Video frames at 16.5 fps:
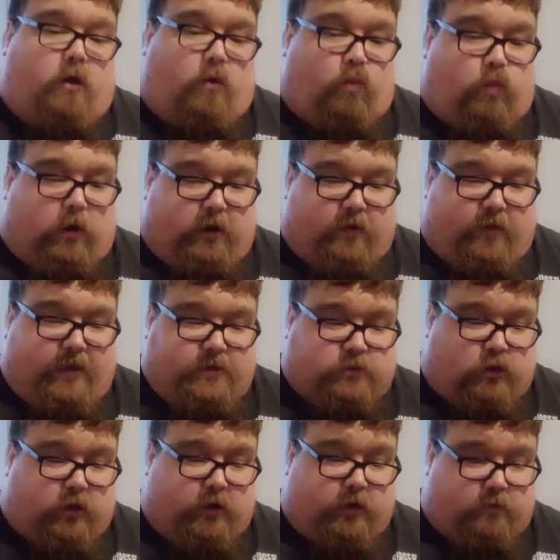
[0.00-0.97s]
One of these
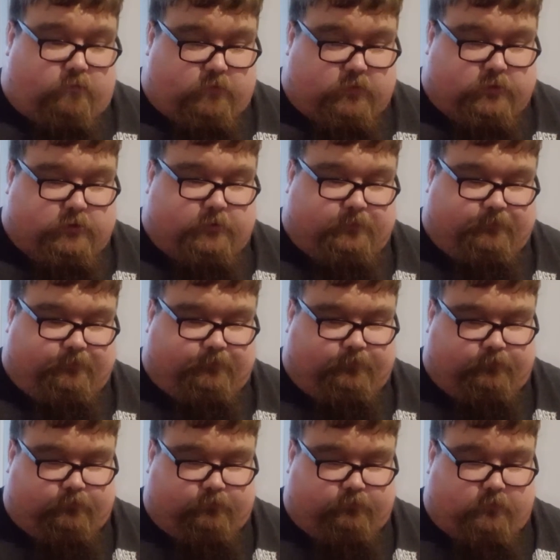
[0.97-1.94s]
items
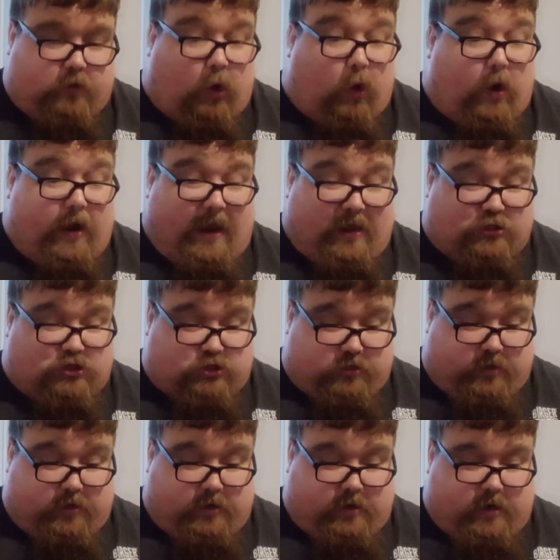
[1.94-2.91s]
I
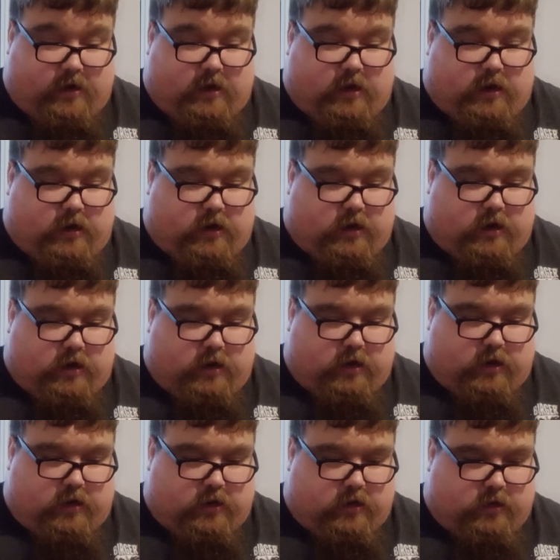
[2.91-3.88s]
actually
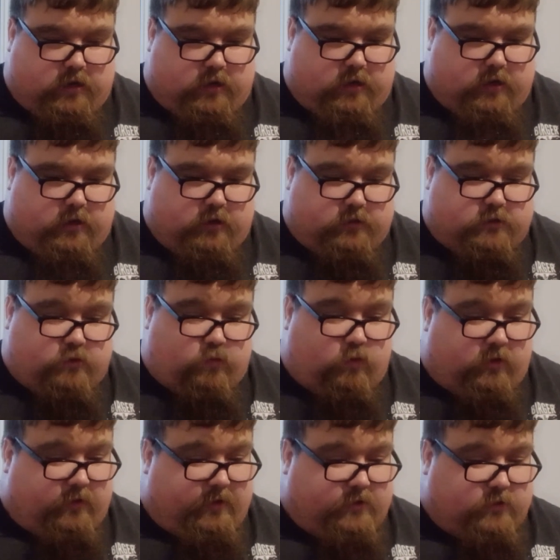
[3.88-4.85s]
need. So
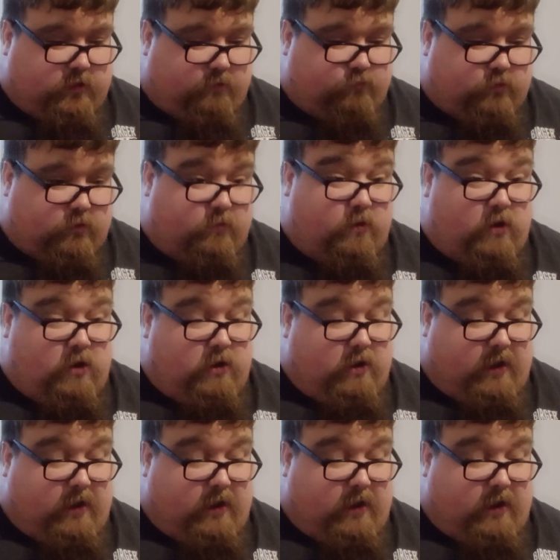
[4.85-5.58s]
one of these items of.